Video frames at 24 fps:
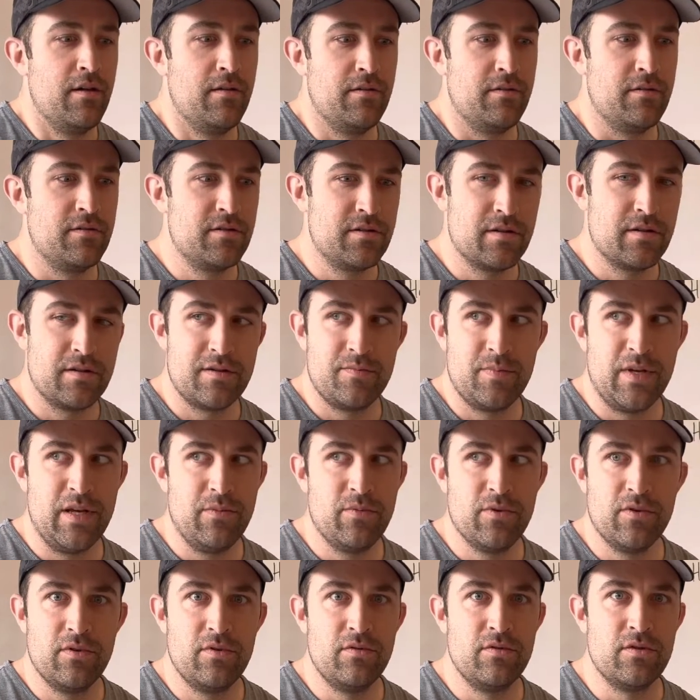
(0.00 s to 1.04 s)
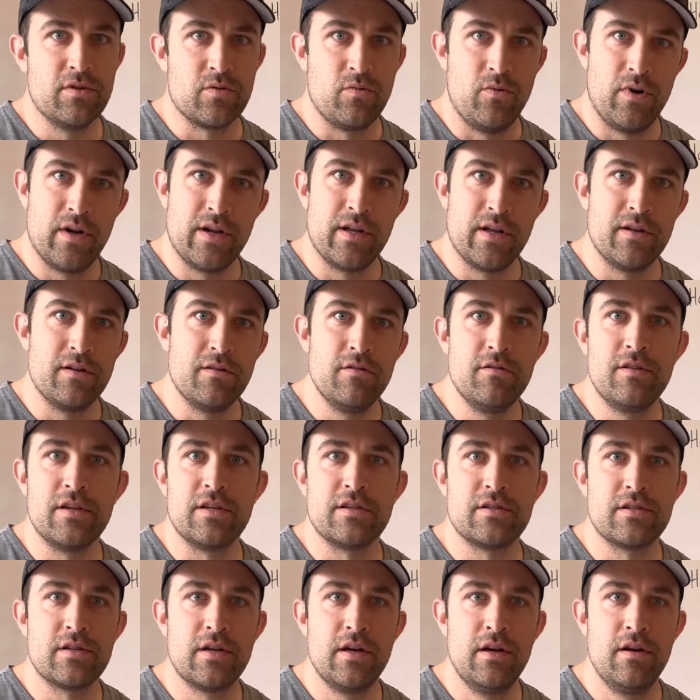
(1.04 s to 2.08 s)
There's just people who just want to do
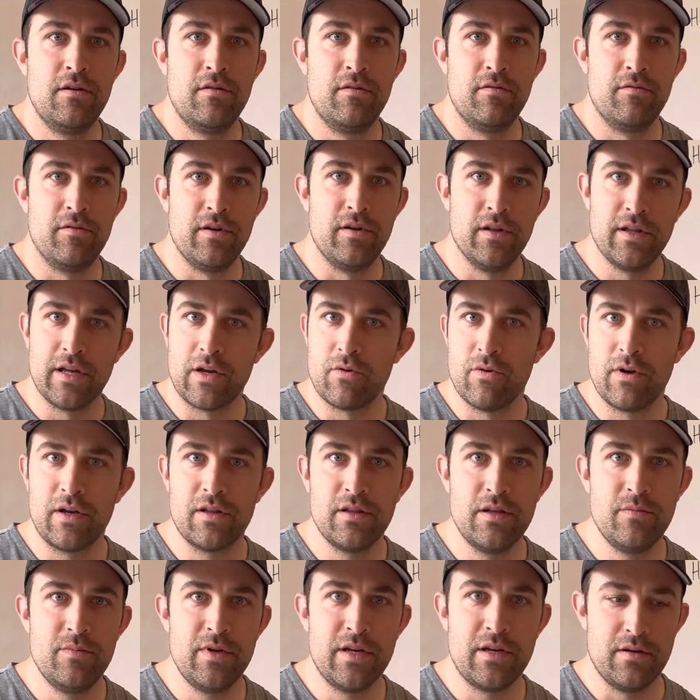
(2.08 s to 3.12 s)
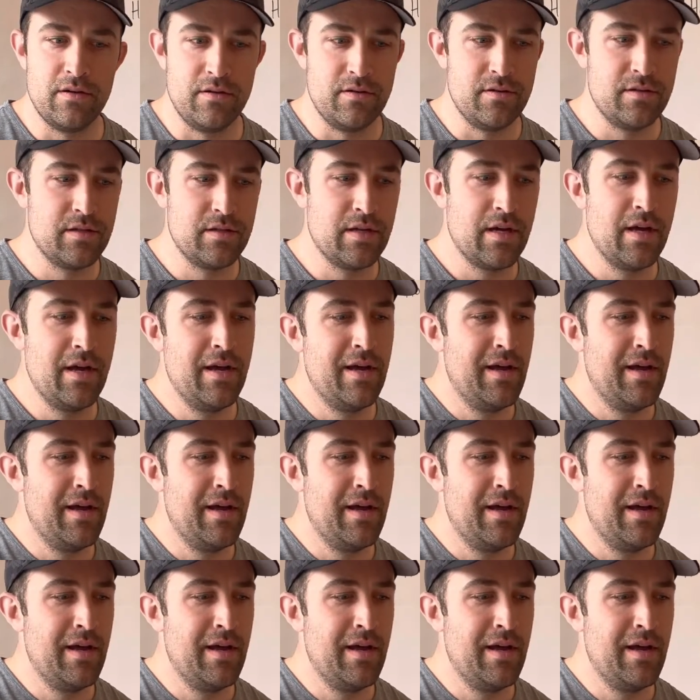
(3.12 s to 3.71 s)
this really quickly because